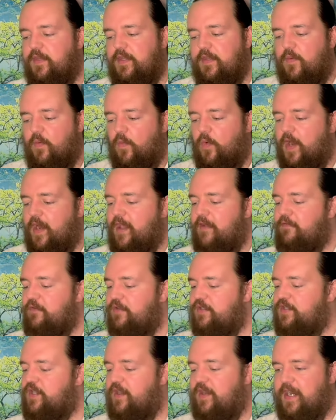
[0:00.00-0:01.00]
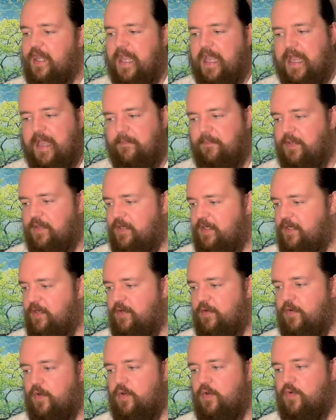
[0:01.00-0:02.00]
whatever is going to happen
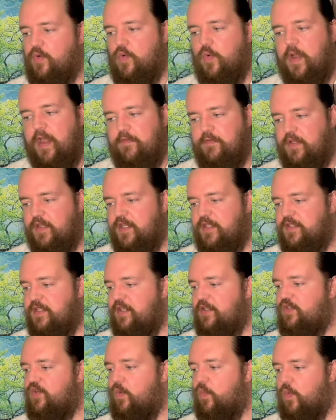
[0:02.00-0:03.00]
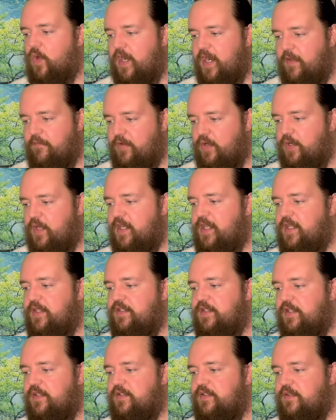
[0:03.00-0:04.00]
here, or whoever this is, or whatever it is,
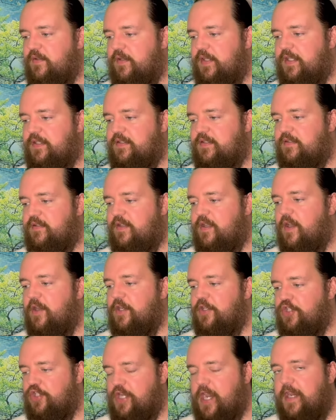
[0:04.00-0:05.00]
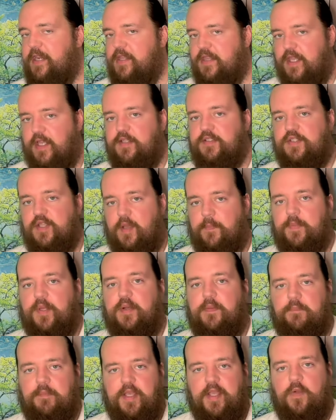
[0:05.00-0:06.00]
it's going to shake things up in
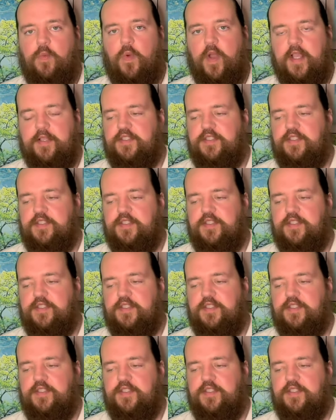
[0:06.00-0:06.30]
a big way.